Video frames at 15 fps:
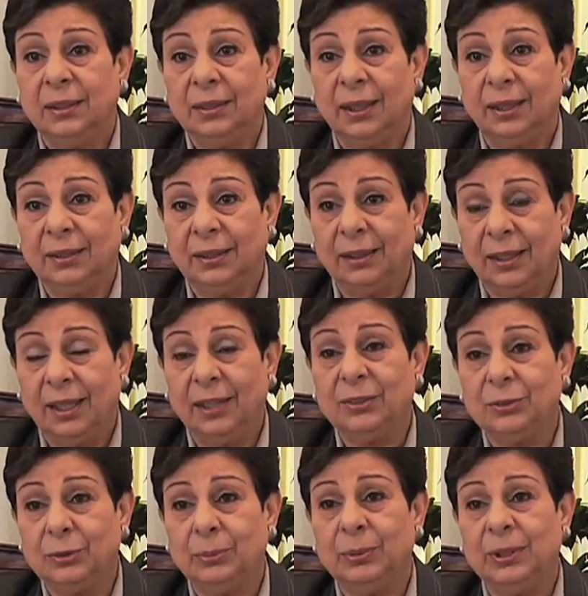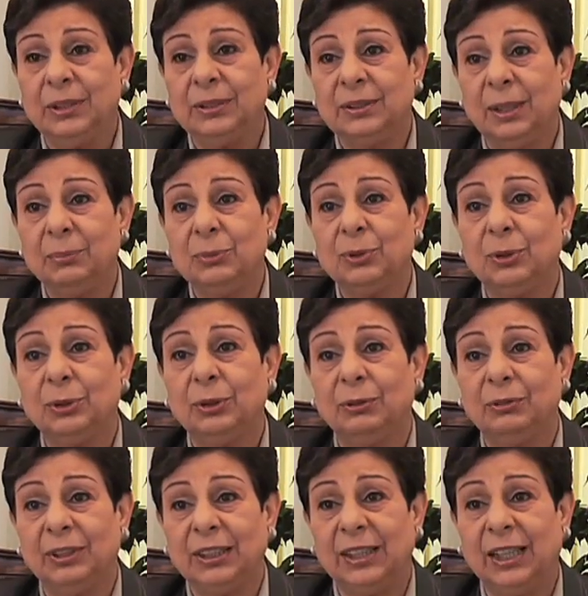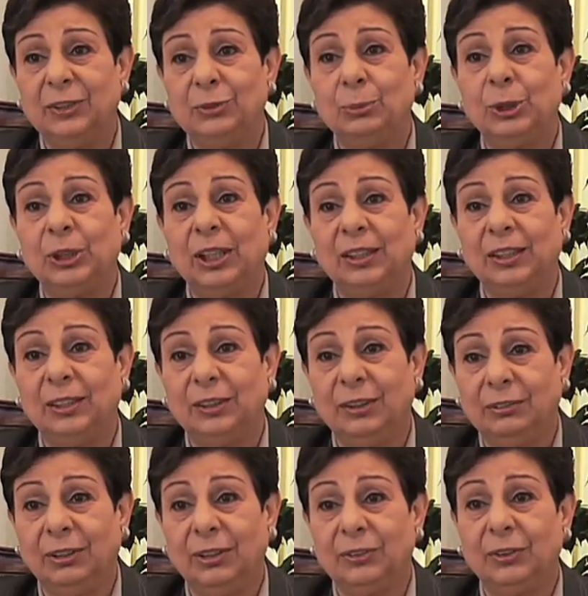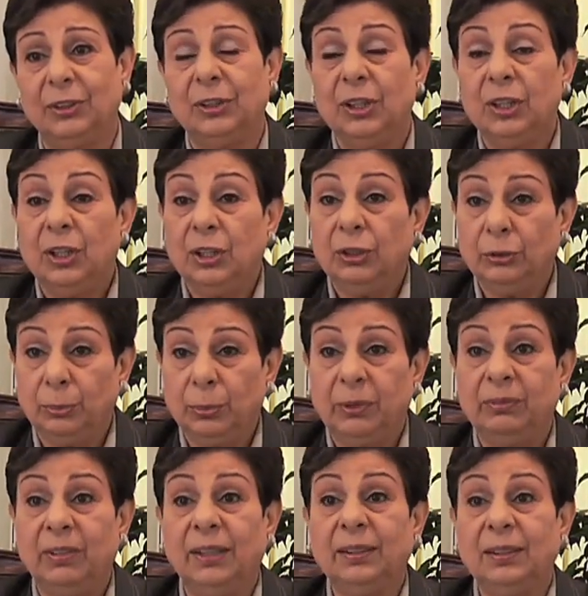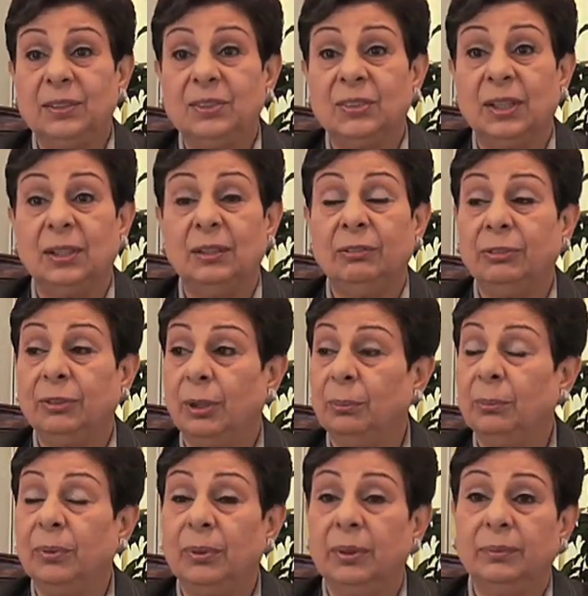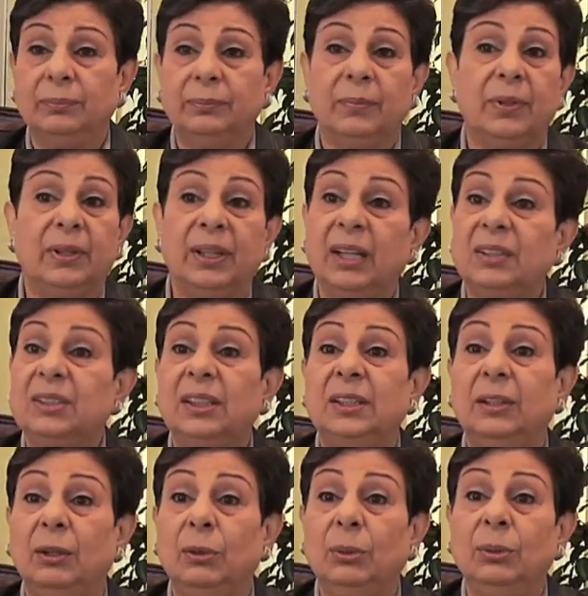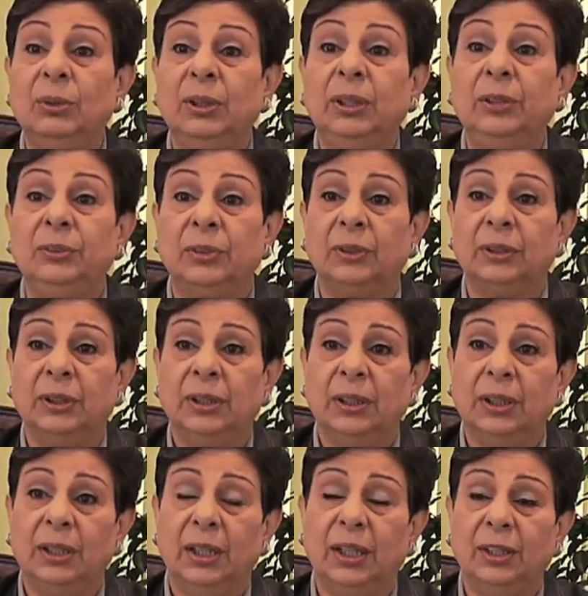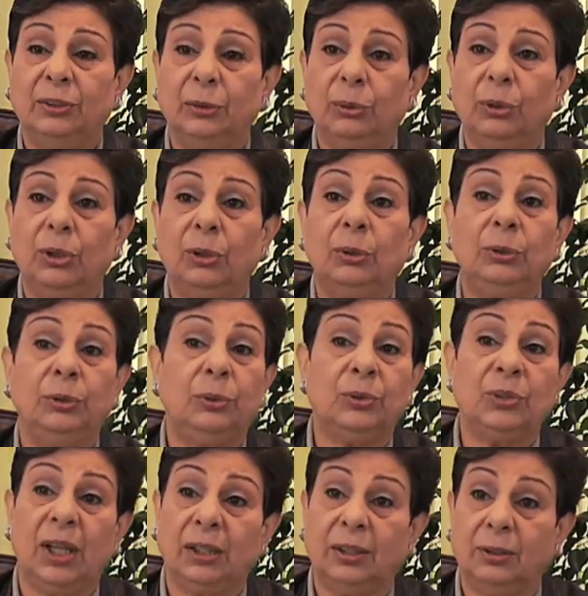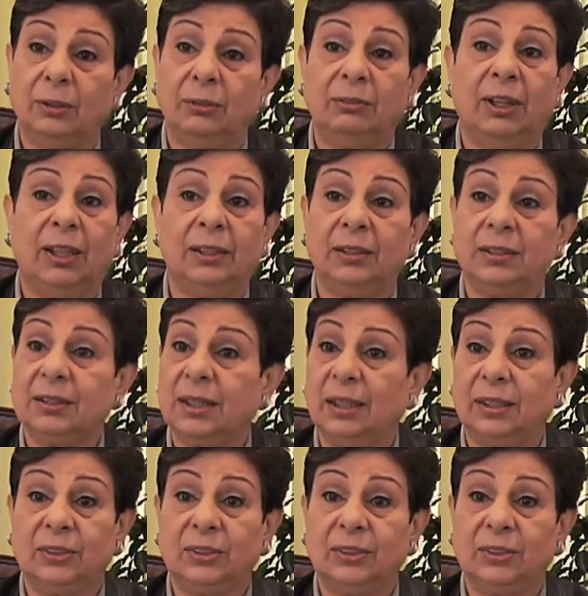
that there has to be some sort of engagement and intervention to prevent Israel from thrusting the whole region into a whole new cycle of violence and